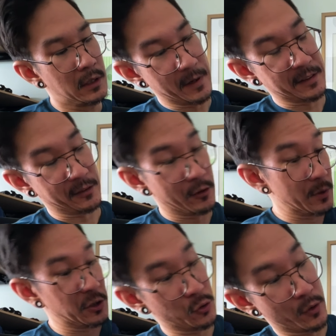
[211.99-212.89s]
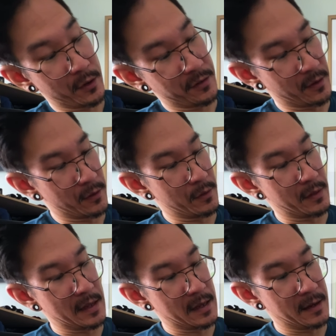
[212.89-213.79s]
it's a little bit shorter, so
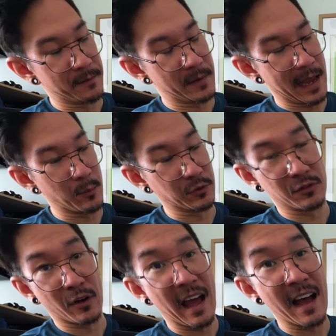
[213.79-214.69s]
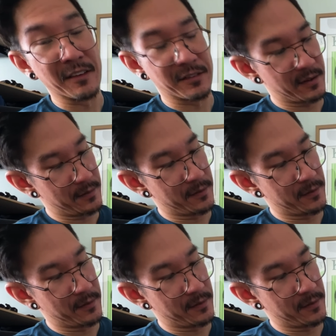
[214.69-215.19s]
the cable's not as